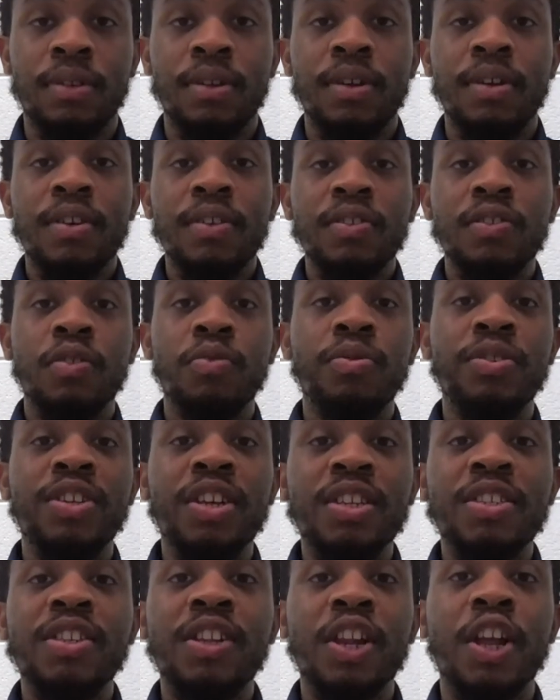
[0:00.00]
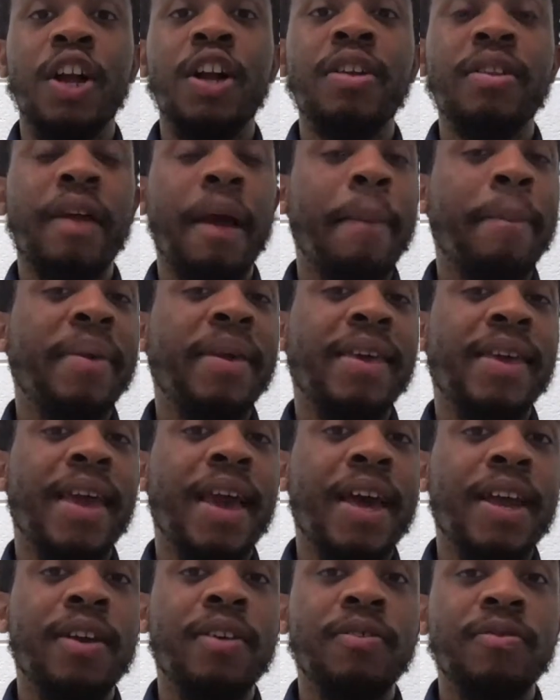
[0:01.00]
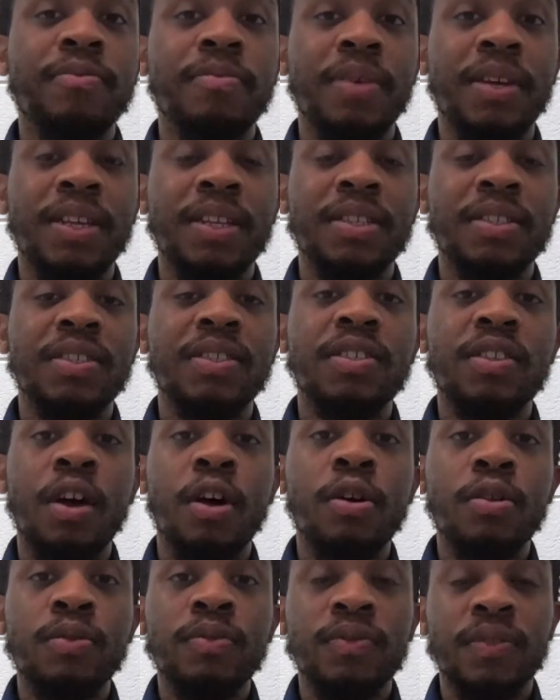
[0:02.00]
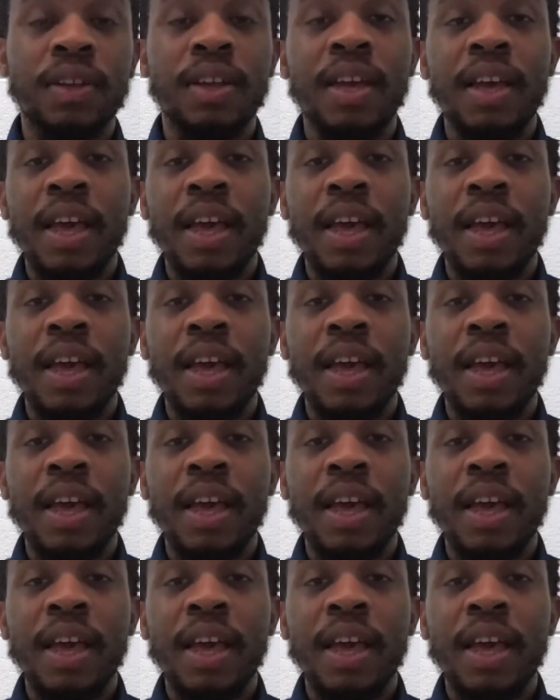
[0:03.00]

So we just learned that piano means soft,